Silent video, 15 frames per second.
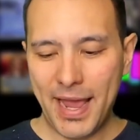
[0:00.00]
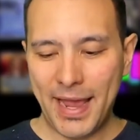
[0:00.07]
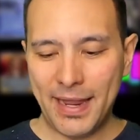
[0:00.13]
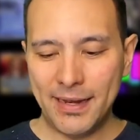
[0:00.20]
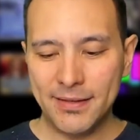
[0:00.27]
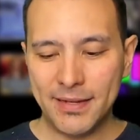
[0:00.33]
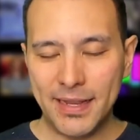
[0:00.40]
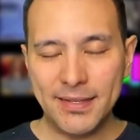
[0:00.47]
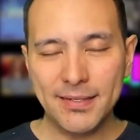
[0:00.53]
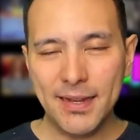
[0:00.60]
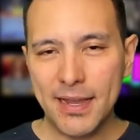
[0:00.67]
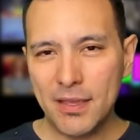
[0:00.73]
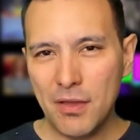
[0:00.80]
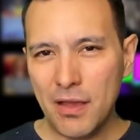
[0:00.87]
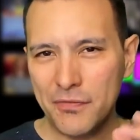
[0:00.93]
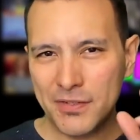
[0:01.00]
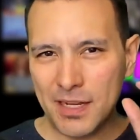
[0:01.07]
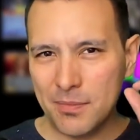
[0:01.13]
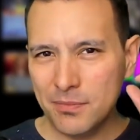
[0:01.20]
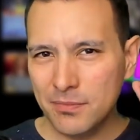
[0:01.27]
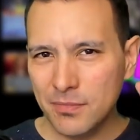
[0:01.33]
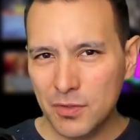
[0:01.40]
And it's like you have
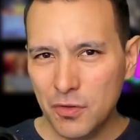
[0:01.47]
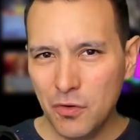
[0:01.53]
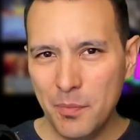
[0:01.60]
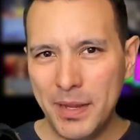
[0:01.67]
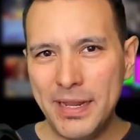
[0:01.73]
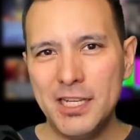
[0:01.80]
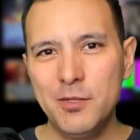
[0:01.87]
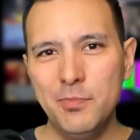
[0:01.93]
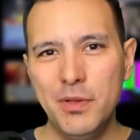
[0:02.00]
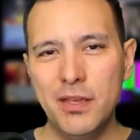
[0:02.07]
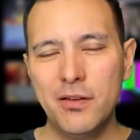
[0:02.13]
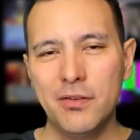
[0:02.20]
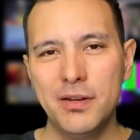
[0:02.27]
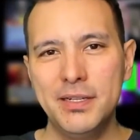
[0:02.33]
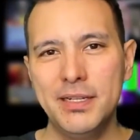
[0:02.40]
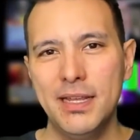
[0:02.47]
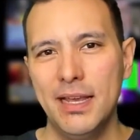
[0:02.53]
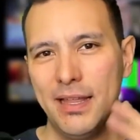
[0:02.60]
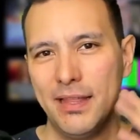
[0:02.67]
some two mini speakers